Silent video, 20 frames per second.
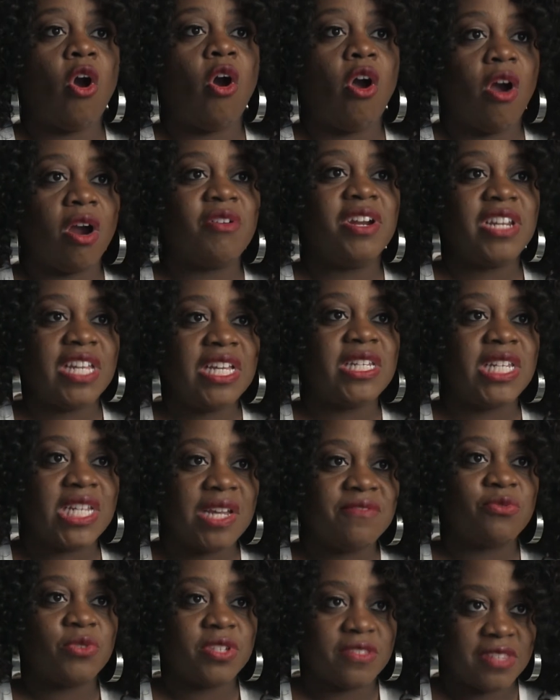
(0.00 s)
already
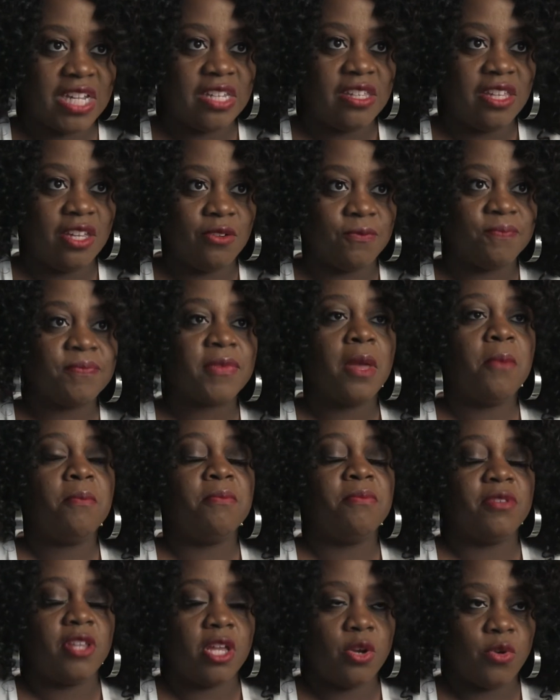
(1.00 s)
lives within you.
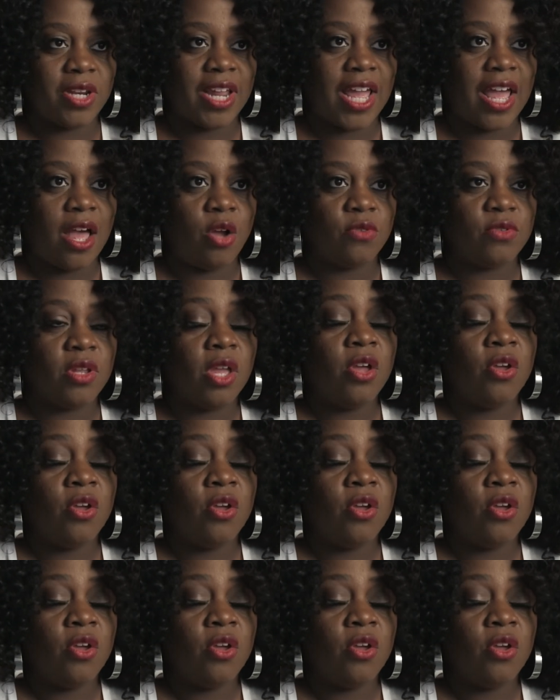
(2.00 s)
Blow it out.